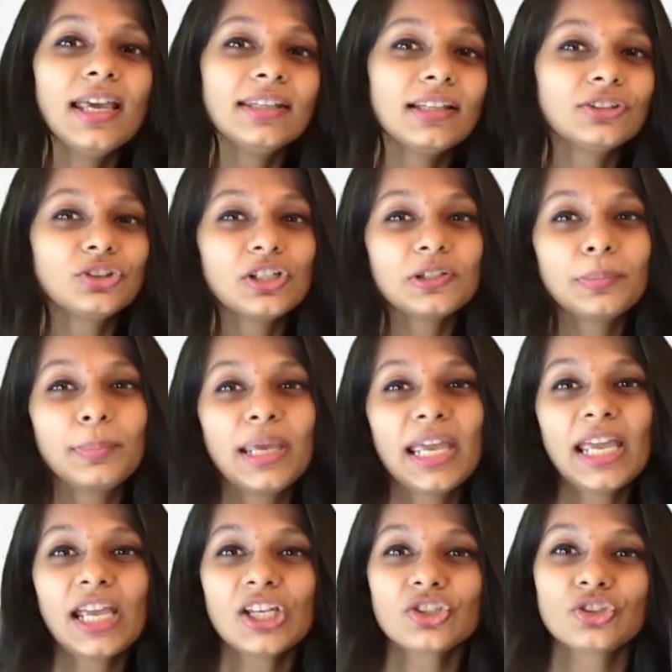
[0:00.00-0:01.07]
such as
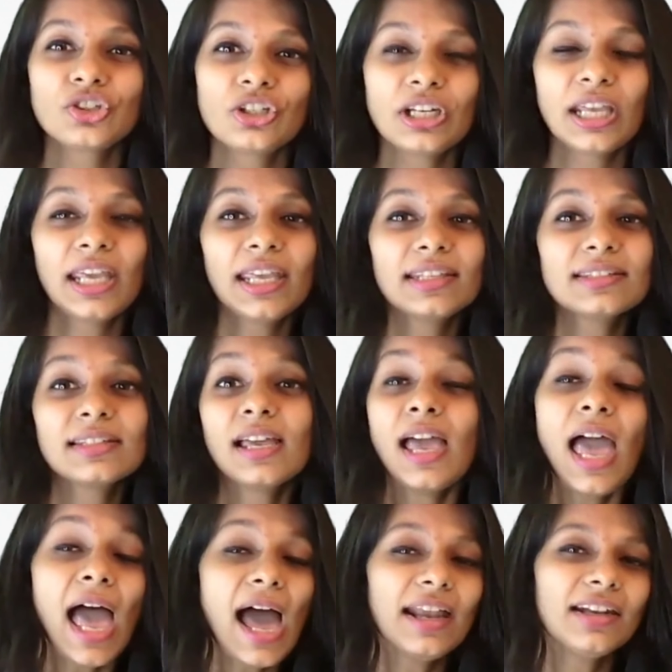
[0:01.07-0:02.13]
beige, greys,
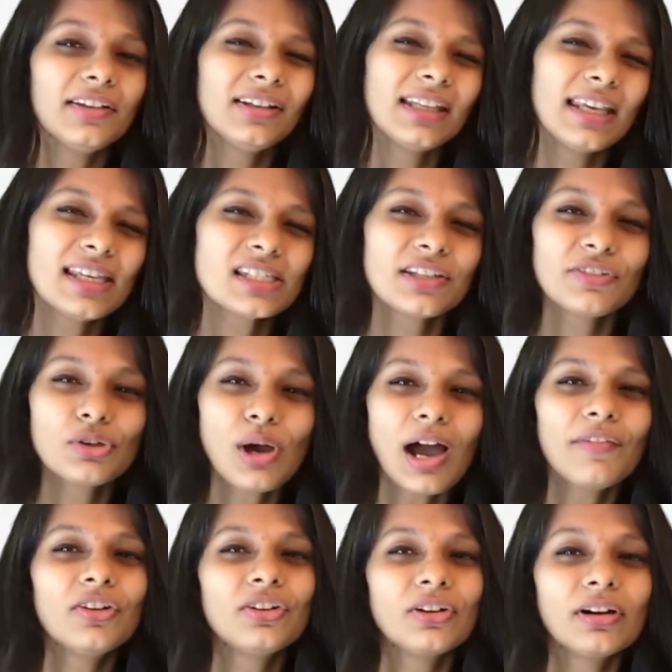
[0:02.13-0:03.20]
and in case if you
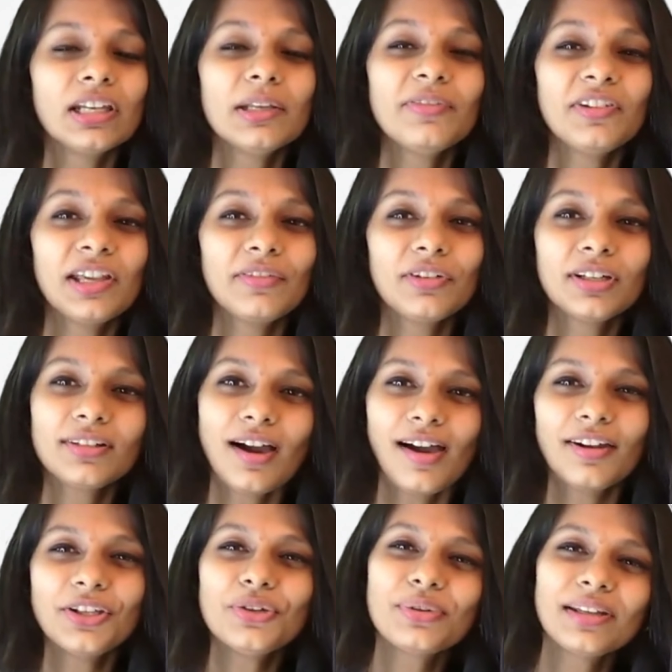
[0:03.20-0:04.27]
have a really favorite color,
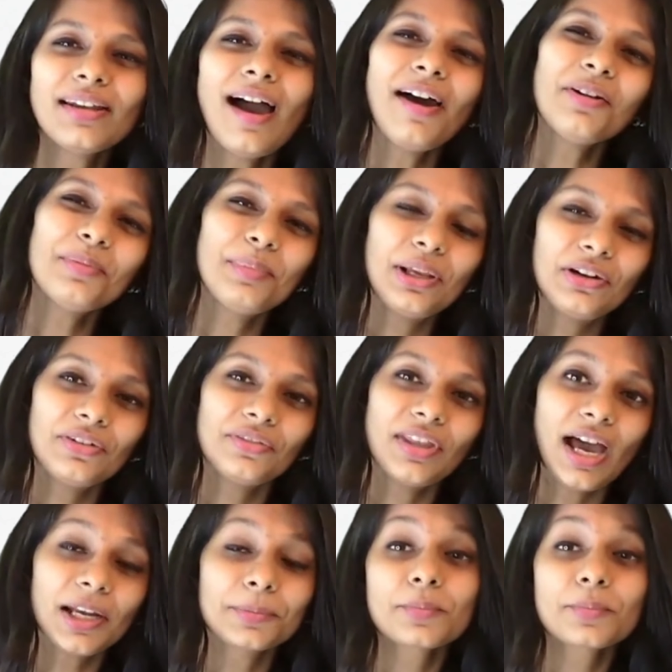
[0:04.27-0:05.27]
you can add a bit of that.